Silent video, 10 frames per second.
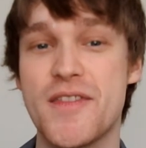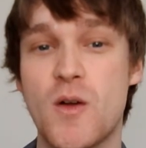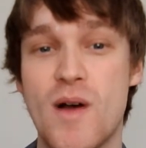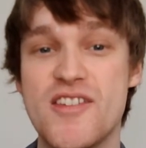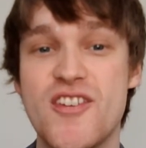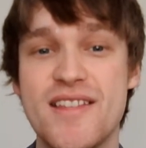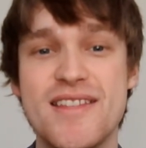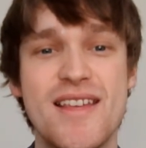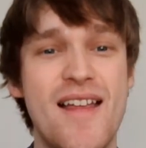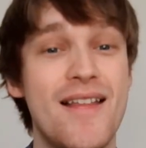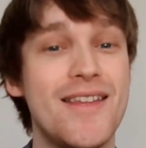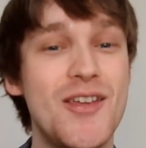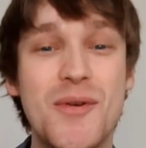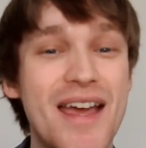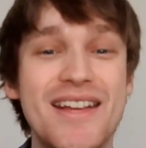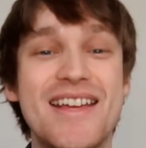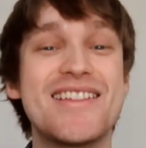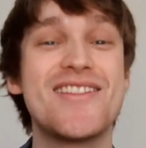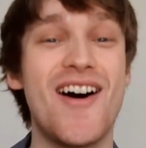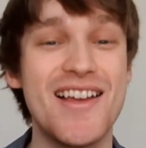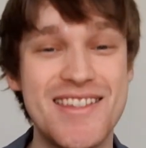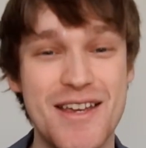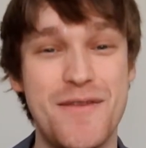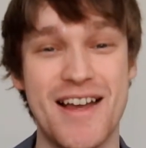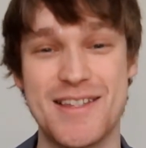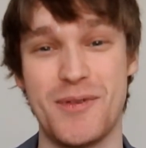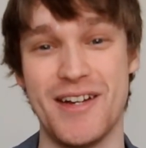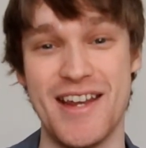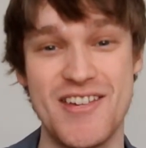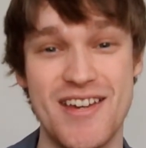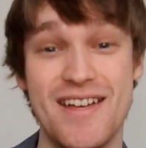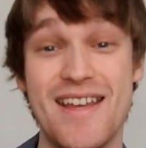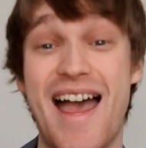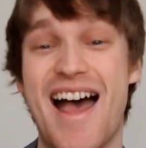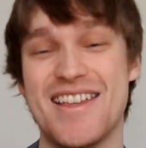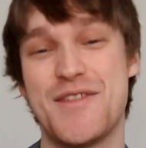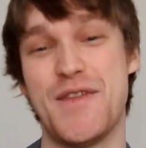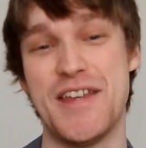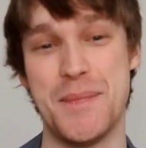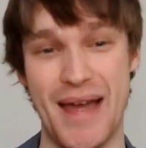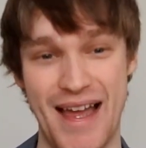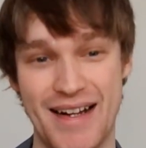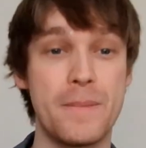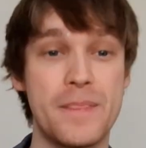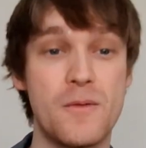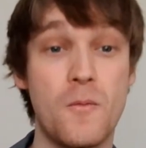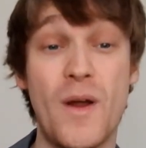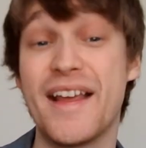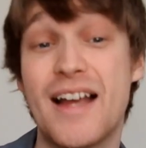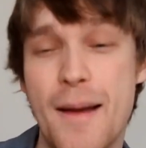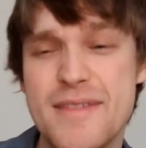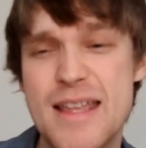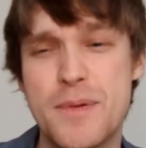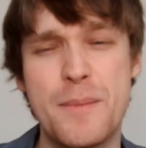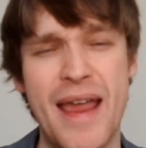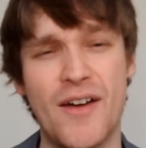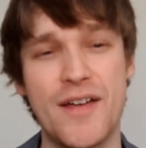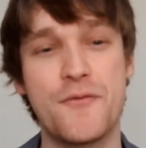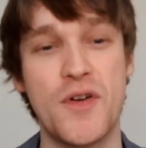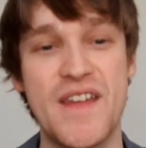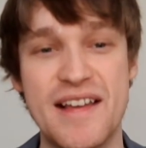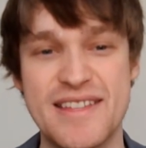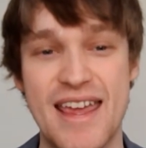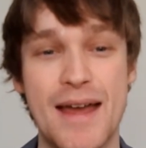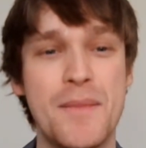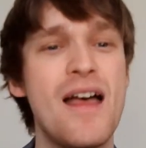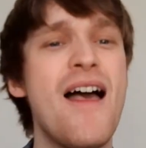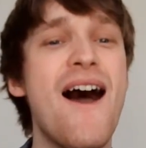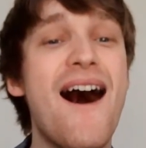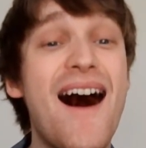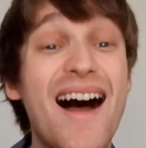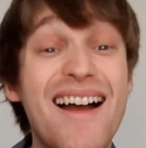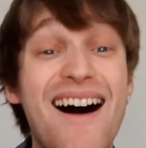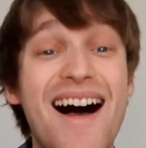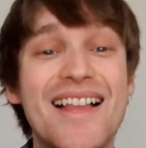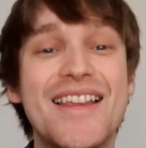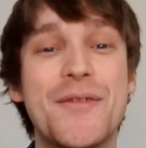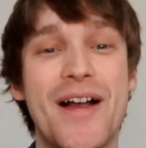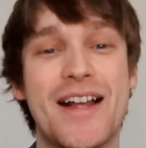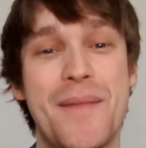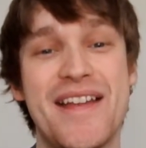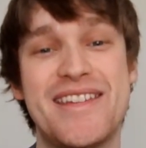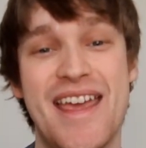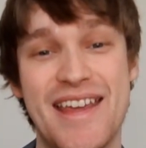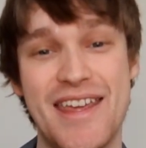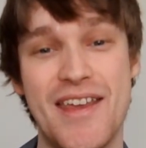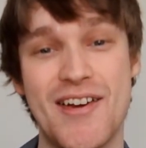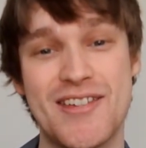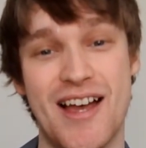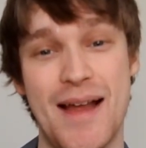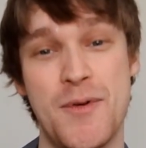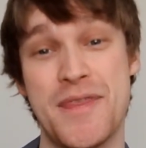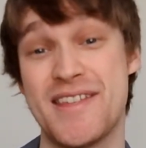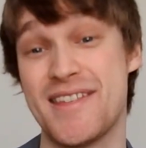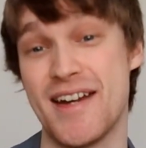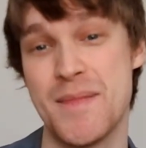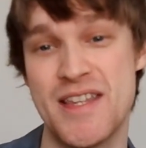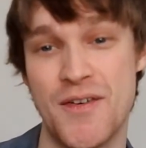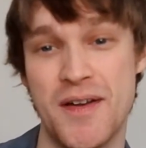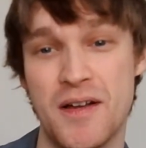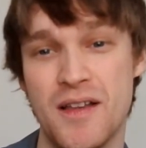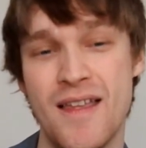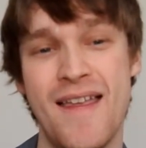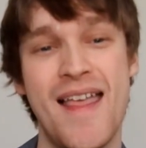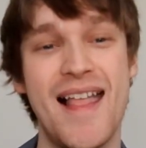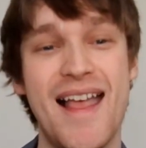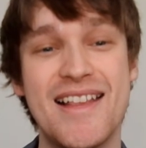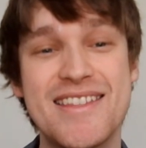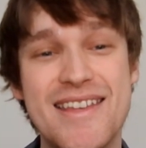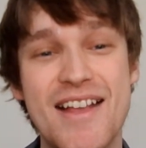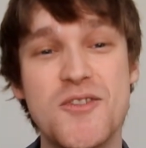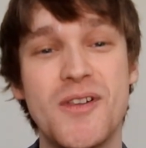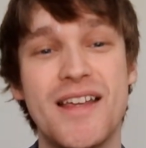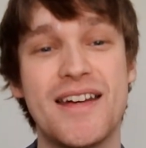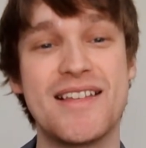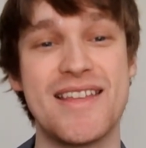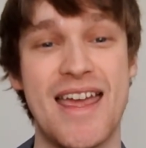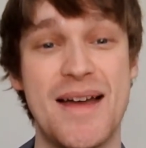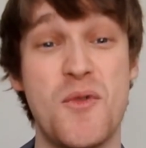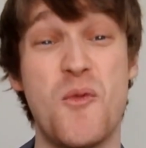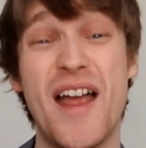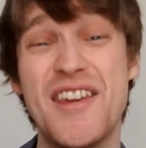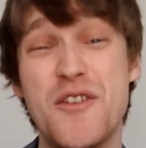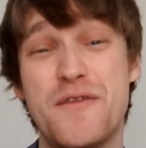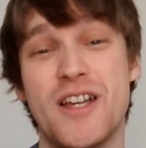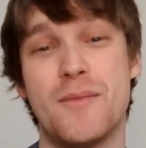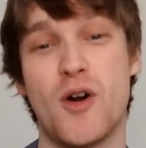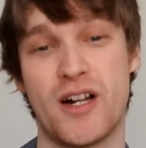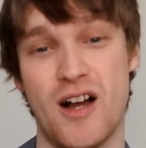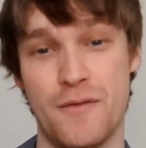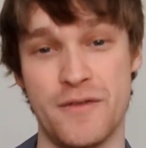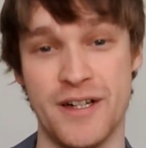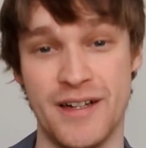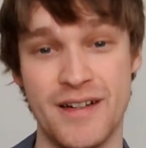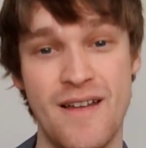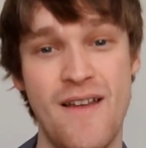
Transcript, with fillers: the questions, you get an exhaustive explanation as feedback. When it comes to preparing for the exam, I highly recommend taking your time with the study material and scheduling an exam when you feel more confident.